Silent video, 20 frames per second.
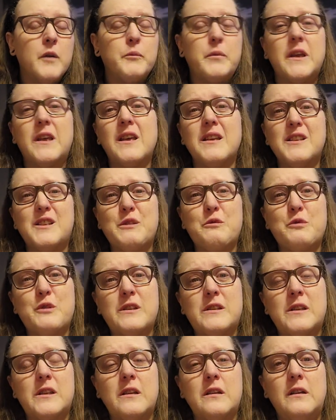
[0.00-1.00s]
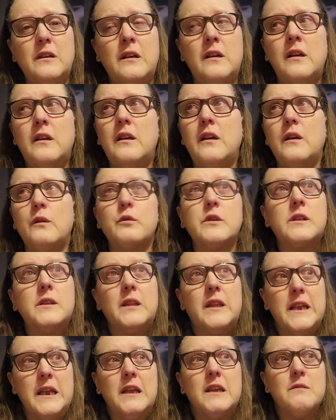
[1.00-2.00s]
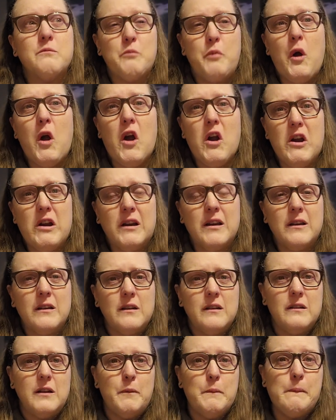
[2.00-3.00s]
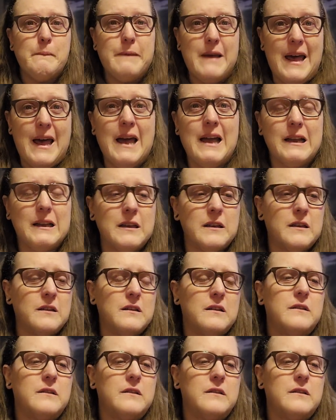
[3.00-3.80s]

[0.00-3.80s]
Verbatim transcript: because it was it was Linkin Park back.